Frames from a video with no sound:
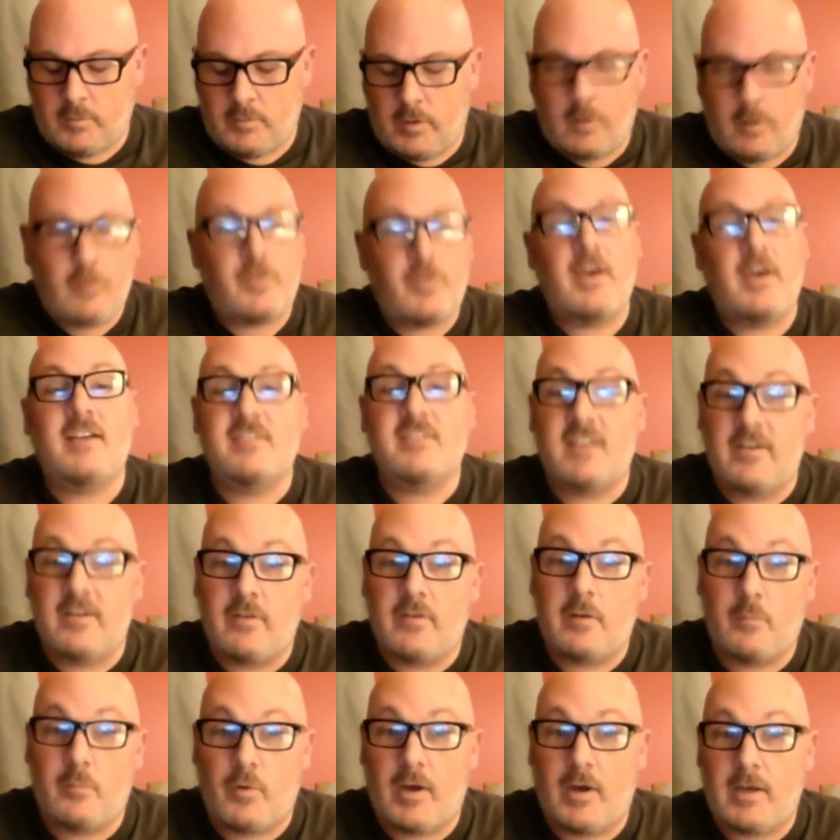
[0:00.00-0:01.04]
Thanksgiving
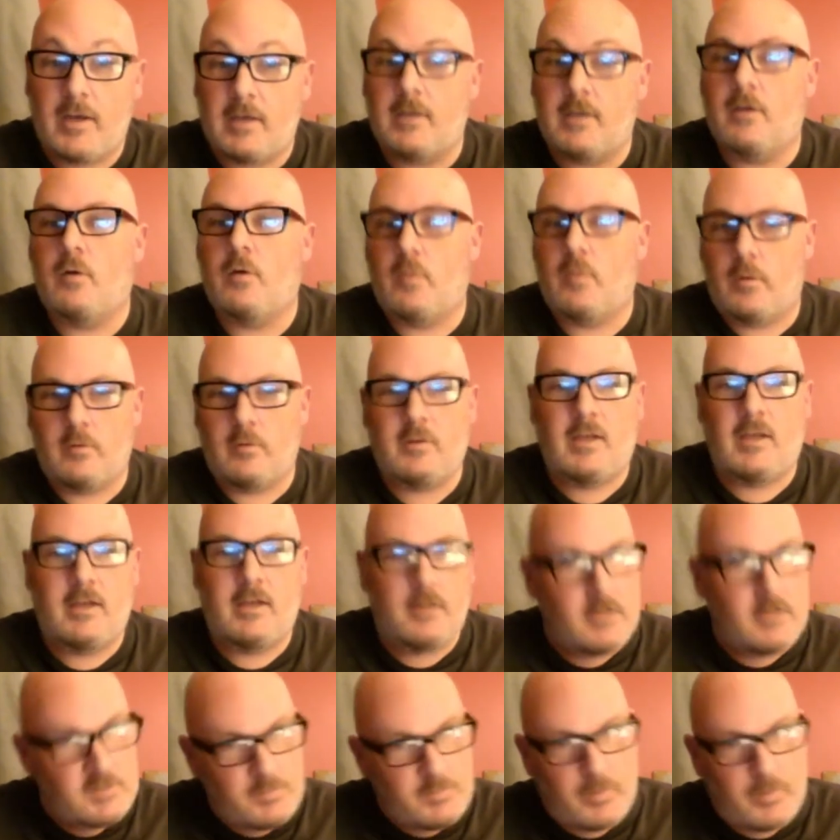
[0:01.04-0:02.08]
break. We were like,
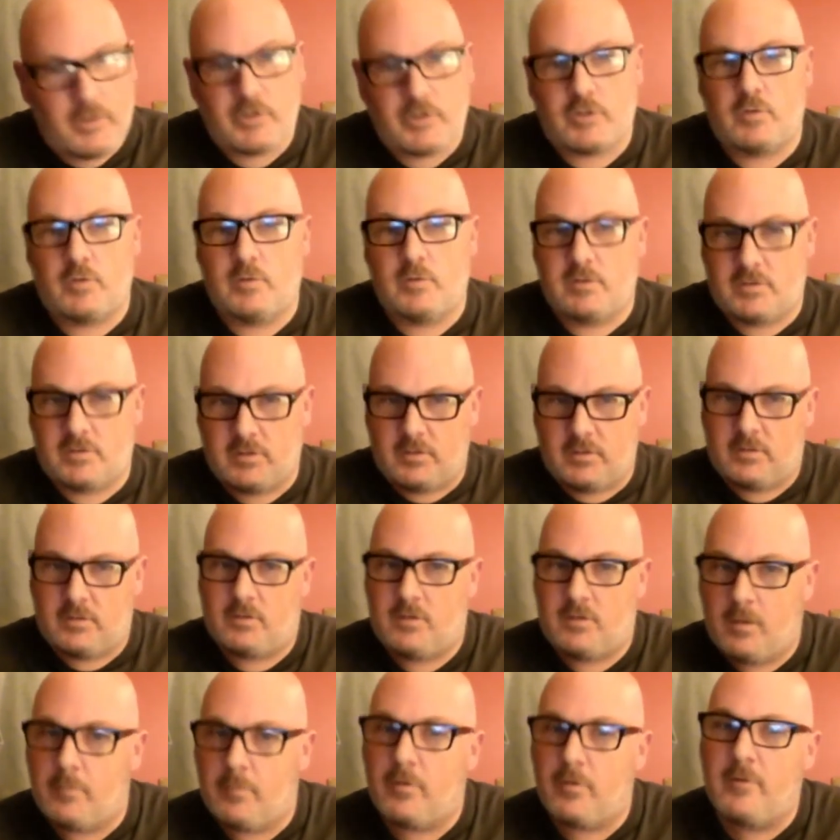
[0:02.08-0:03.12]
let's push to a certain
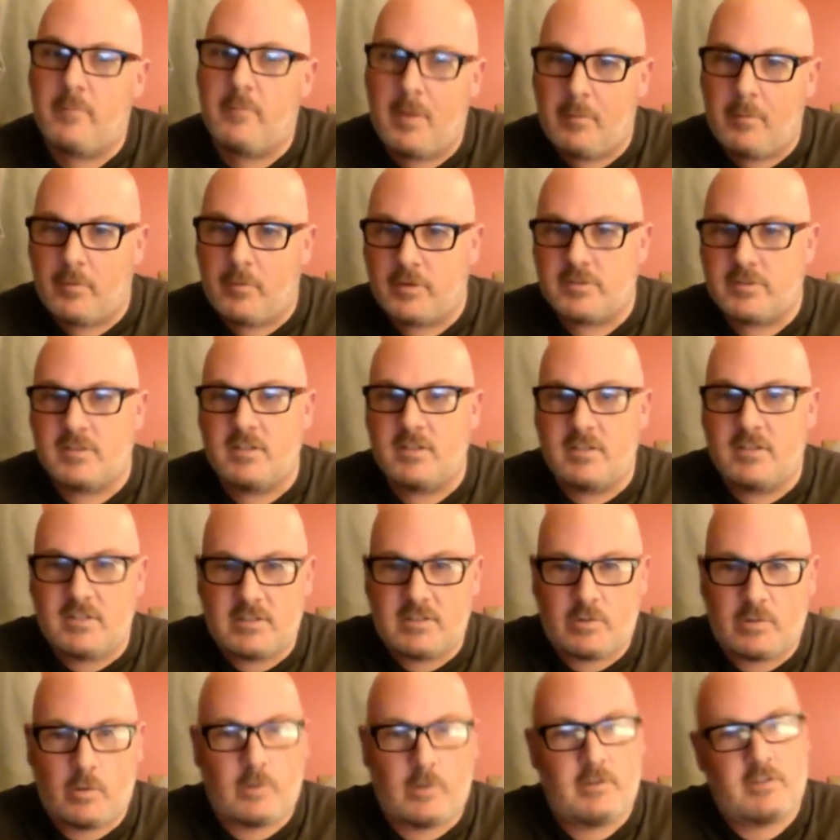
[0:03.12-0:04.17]
number of members in the
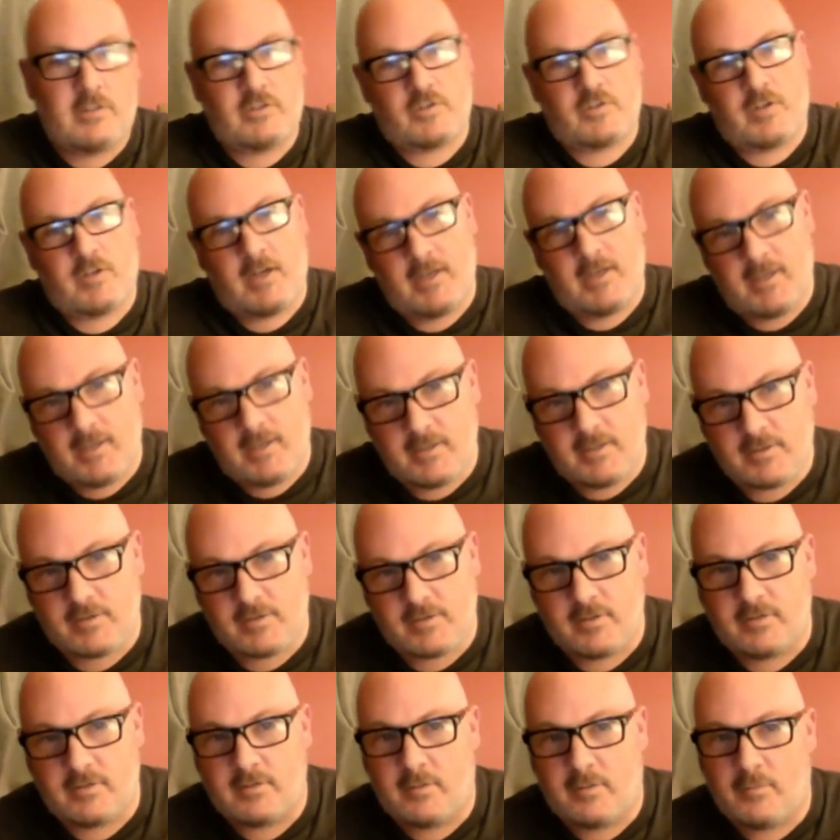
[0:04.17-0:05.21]
Discord. Let's try to hit a certain
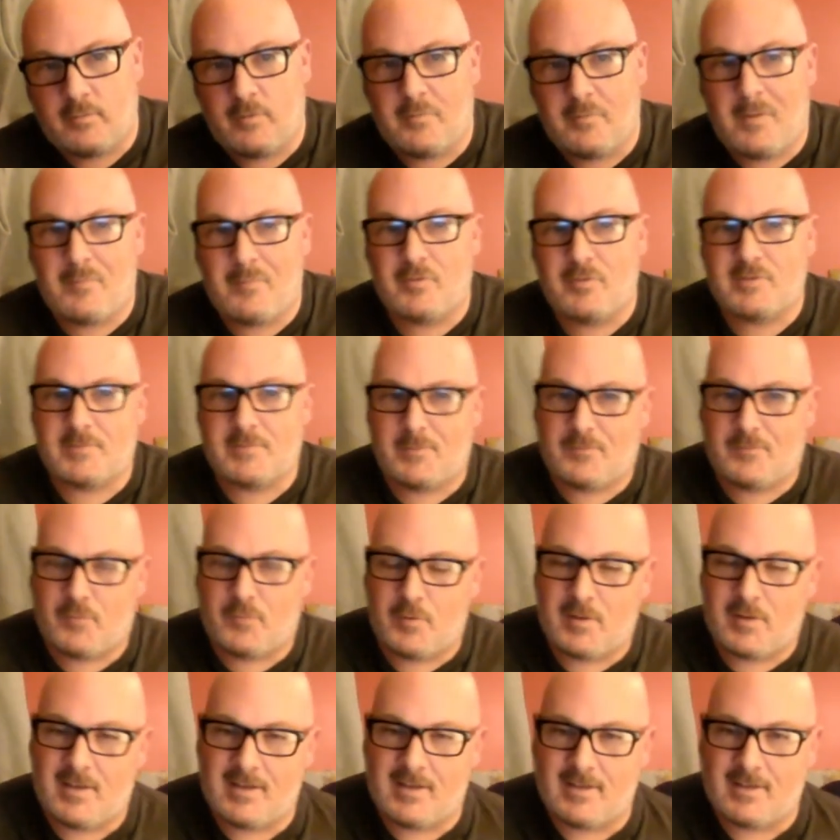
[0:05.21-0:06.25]
number of members before the
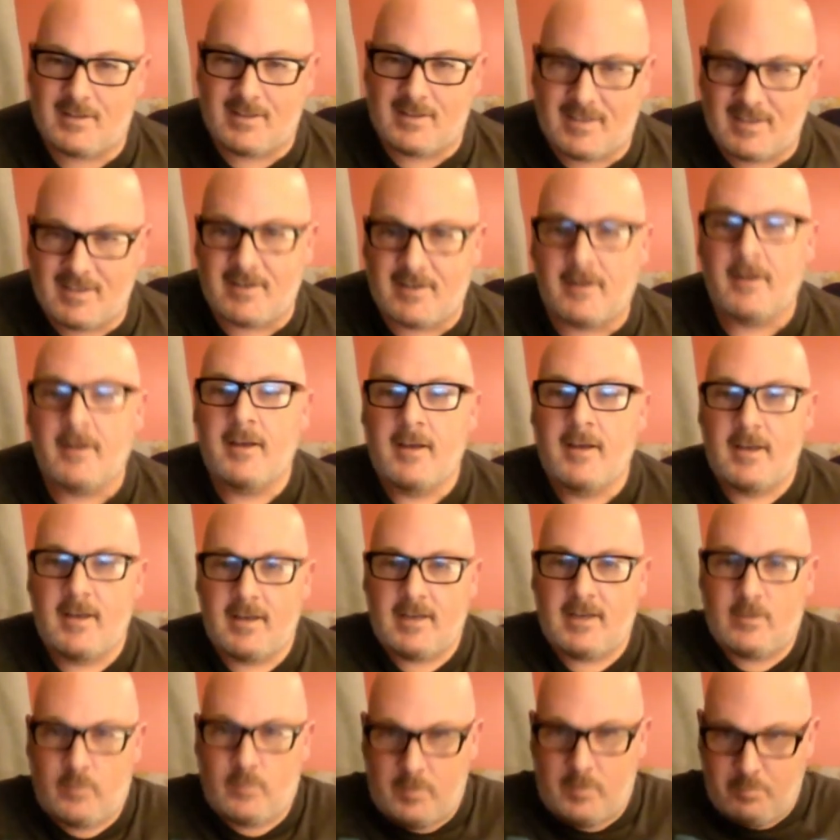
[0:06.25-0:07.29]
end of the year, and
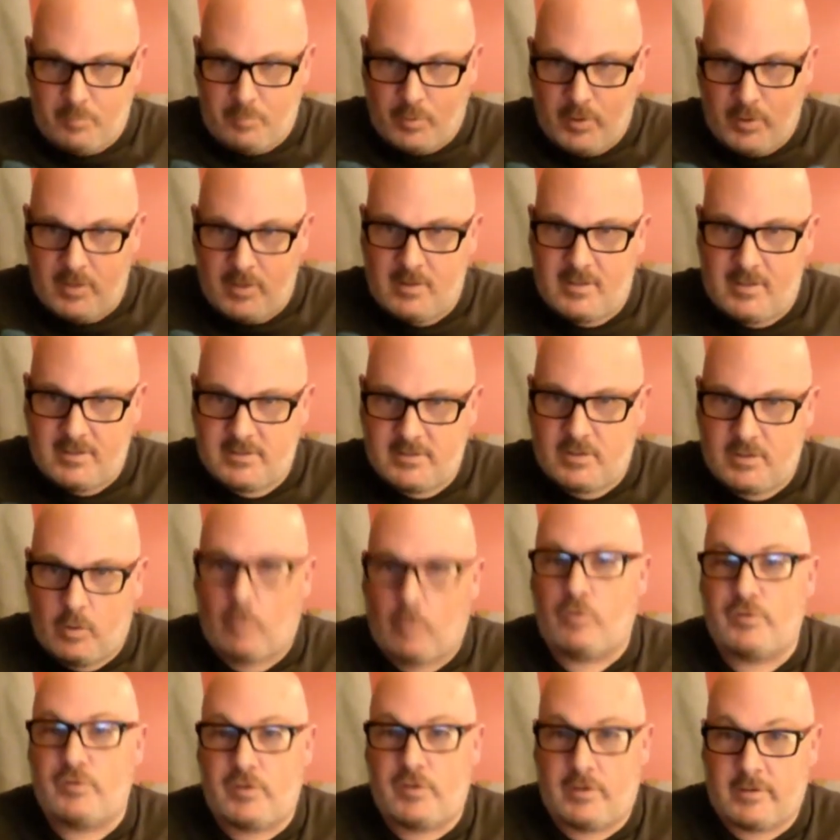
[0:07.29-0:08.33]
we put these
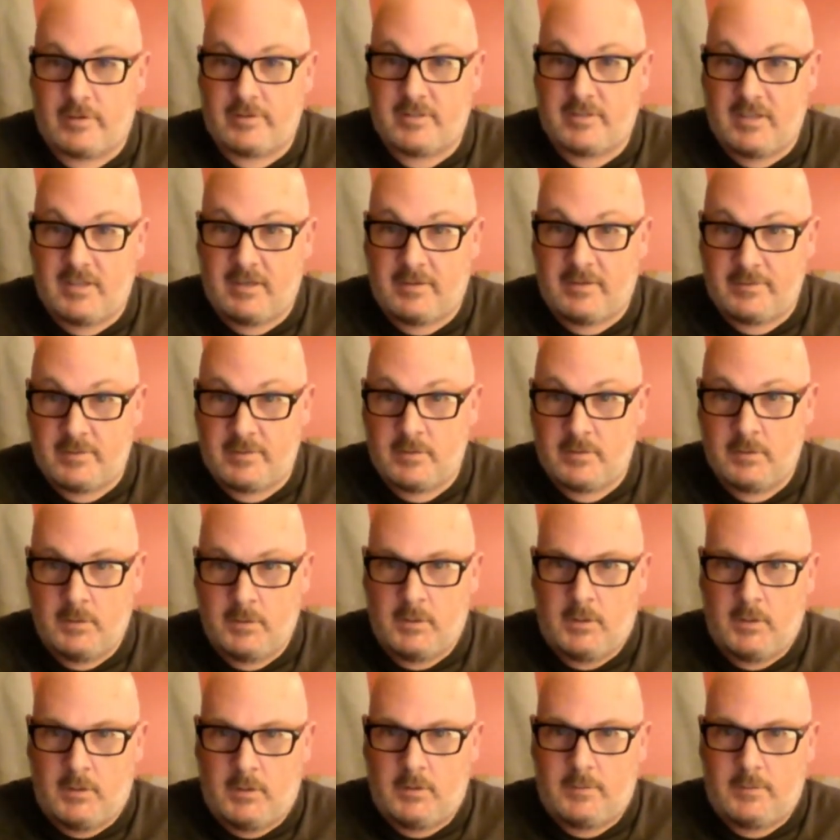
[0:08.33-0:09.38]
goals on ourselves,
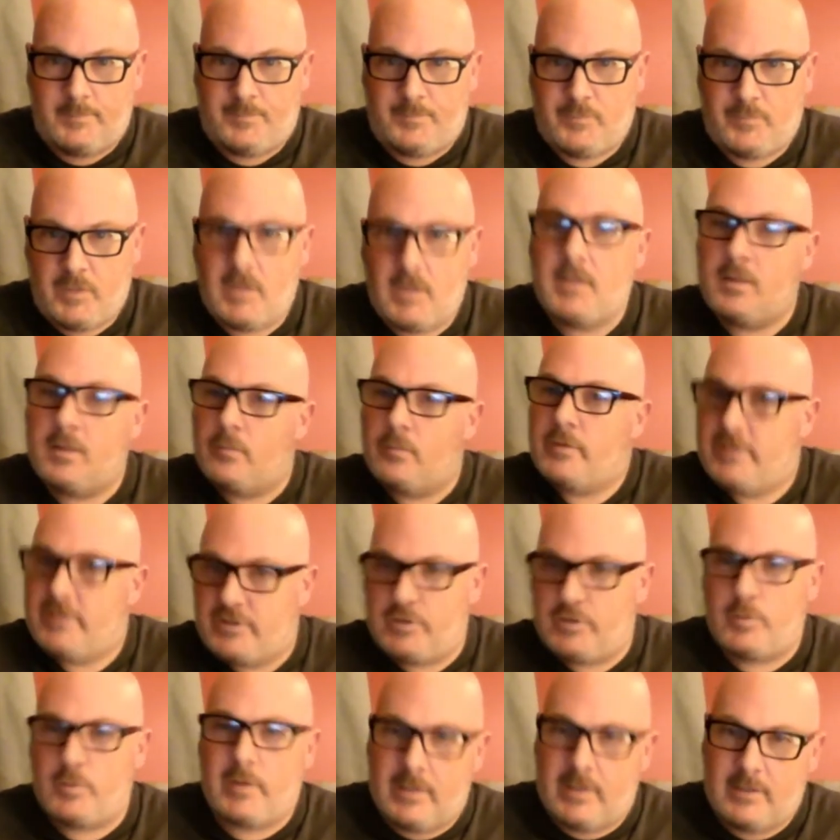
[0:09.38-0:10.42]
and then we
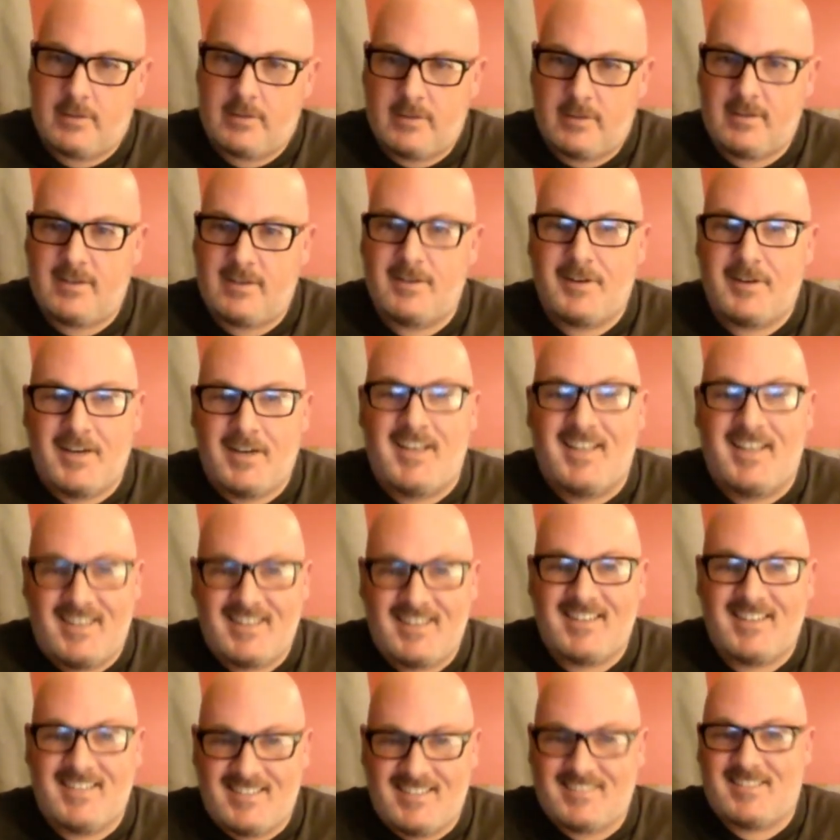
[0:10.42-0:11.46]
do it.
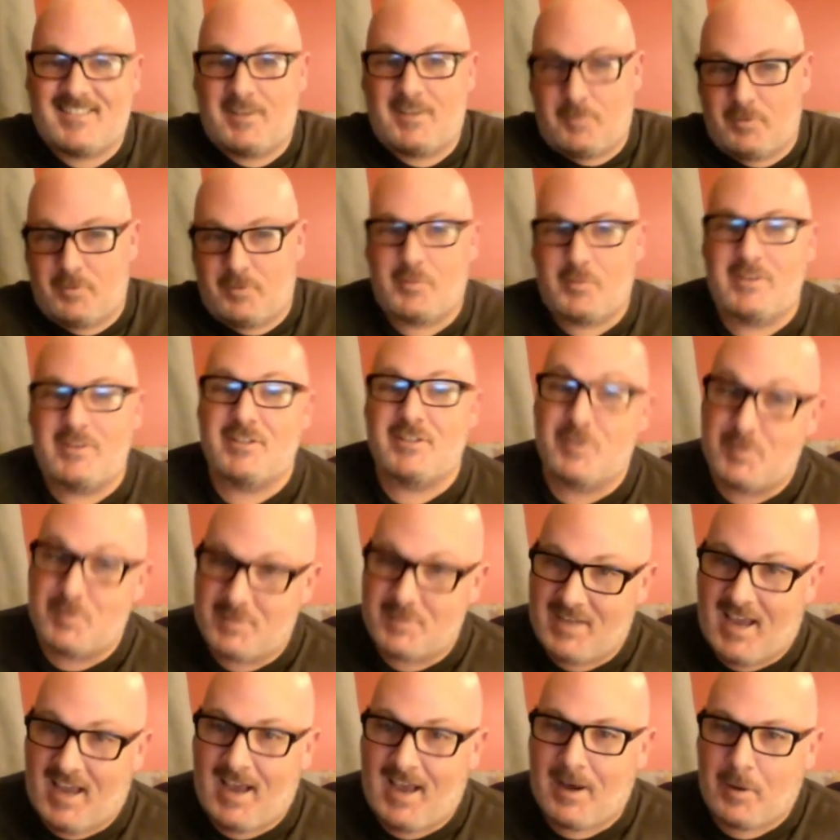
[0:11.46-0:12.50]
And it's like, what do we do
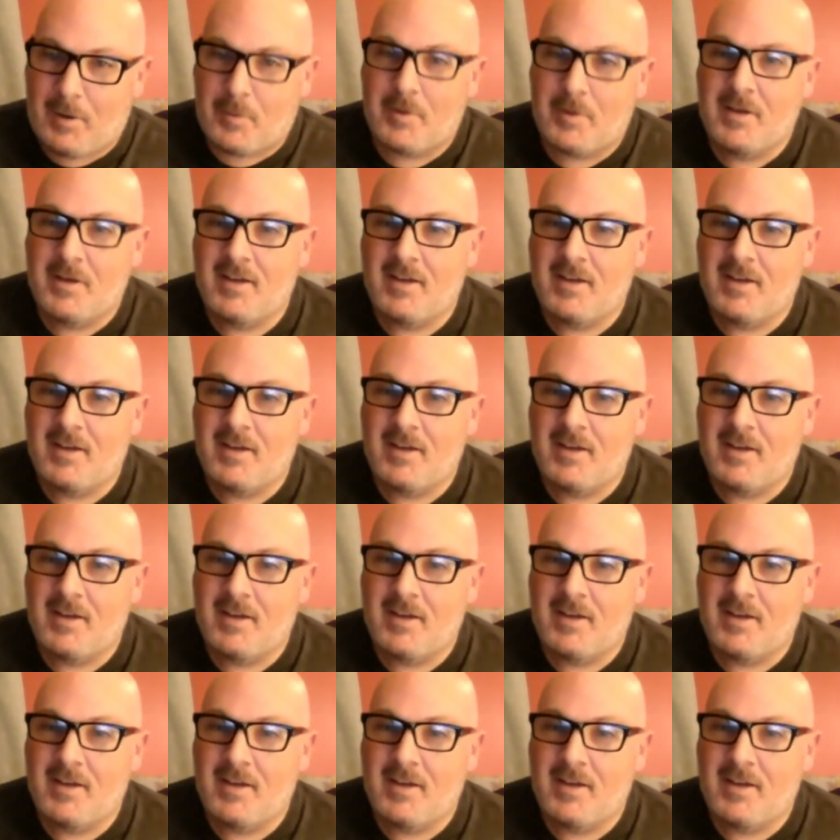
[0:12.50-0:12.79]
now?